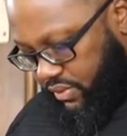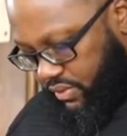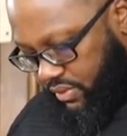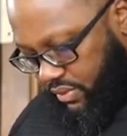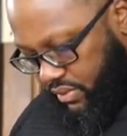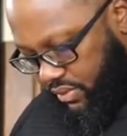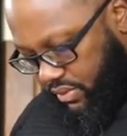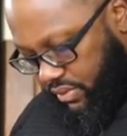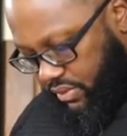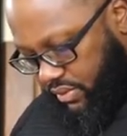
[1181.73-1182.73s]

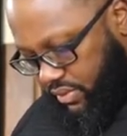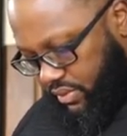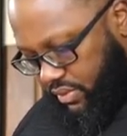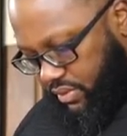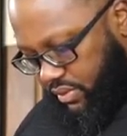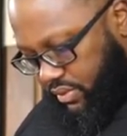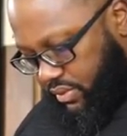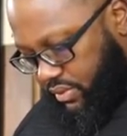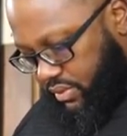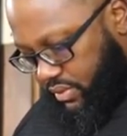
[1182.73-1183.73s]

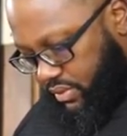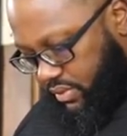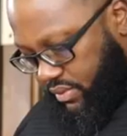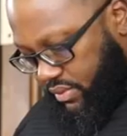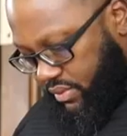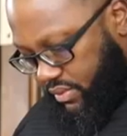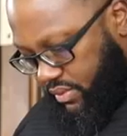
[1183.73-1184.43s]
(silent)